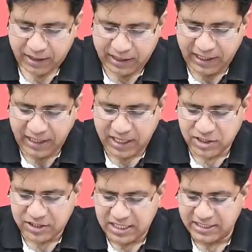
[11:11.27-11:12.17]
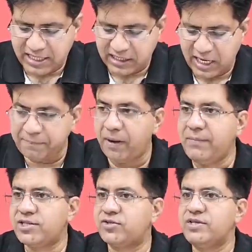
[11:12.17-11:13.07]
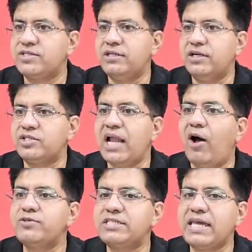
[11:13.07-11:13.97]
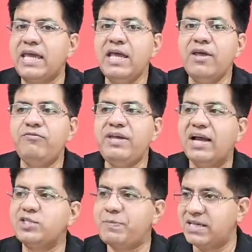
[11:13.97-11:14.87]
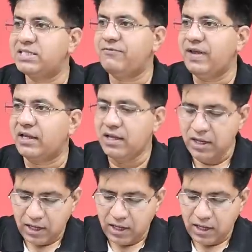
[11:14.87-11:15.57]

In his recently published research, now see, we are specific.